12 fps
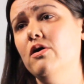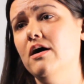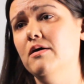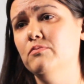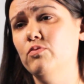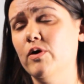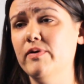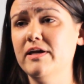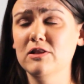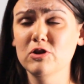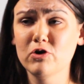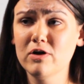where we
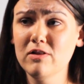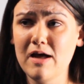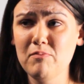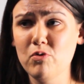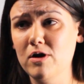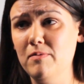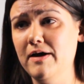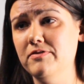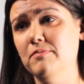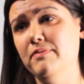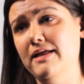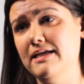can learn a lot more
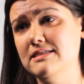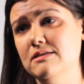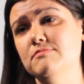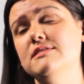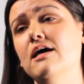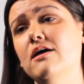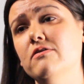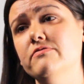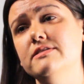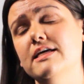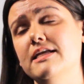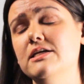about the planets
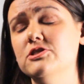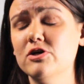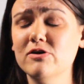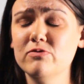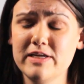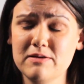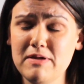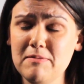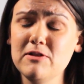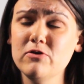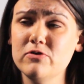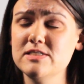themselves, and in turn we can
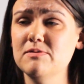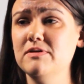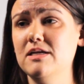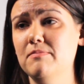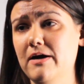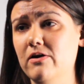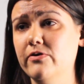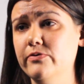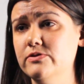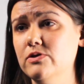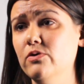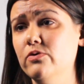maybe learn something about our
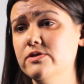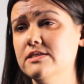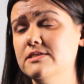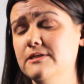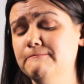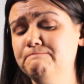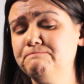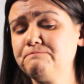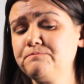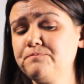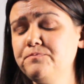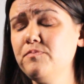own solar system.
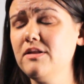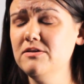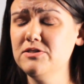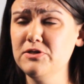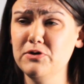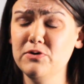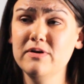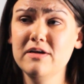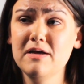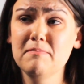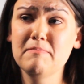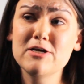So
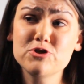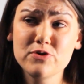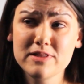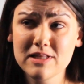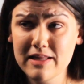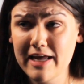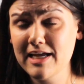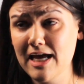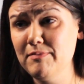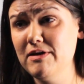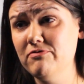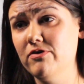measuring the light
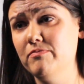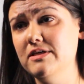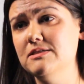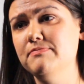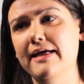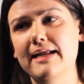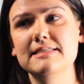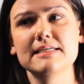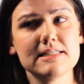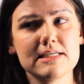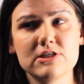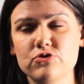coming from these planets
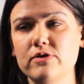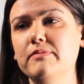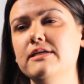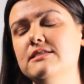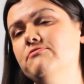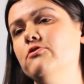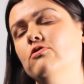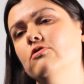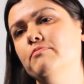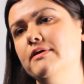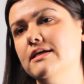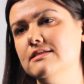is extremely
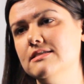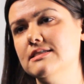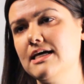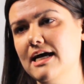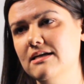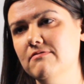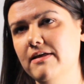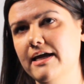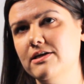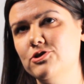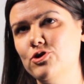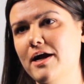difficult, because it's kind of
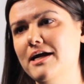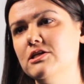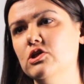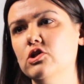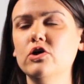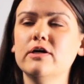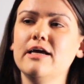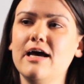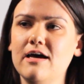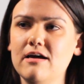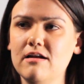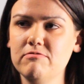like trying to look
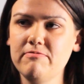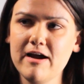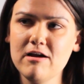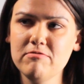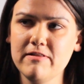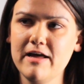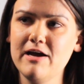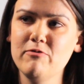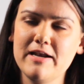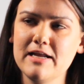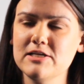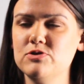at a firefly
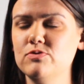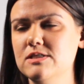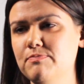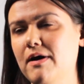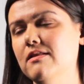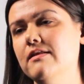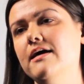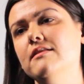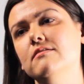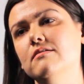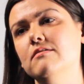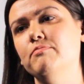right next to a
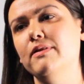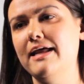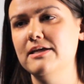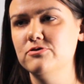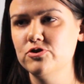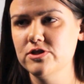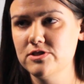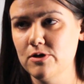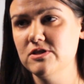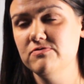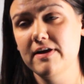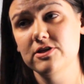spotlight. The planets are just so
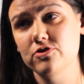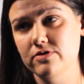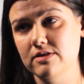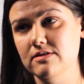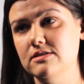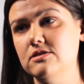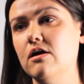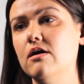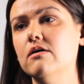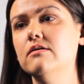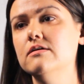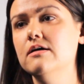much fainter than the
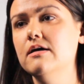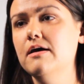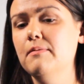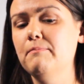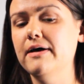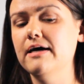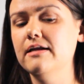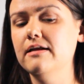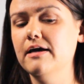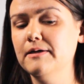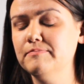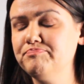star. But
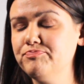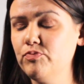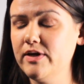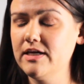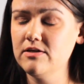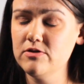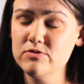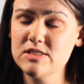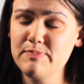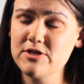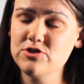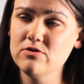we can use
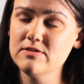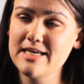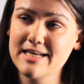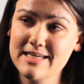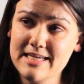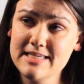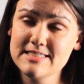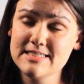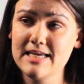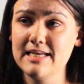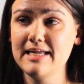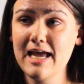special techniques
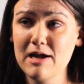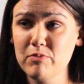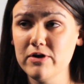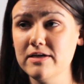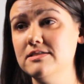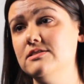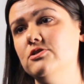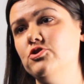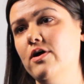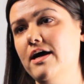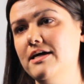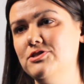and cameras to
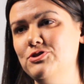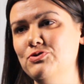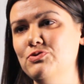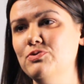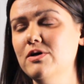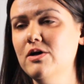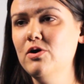try to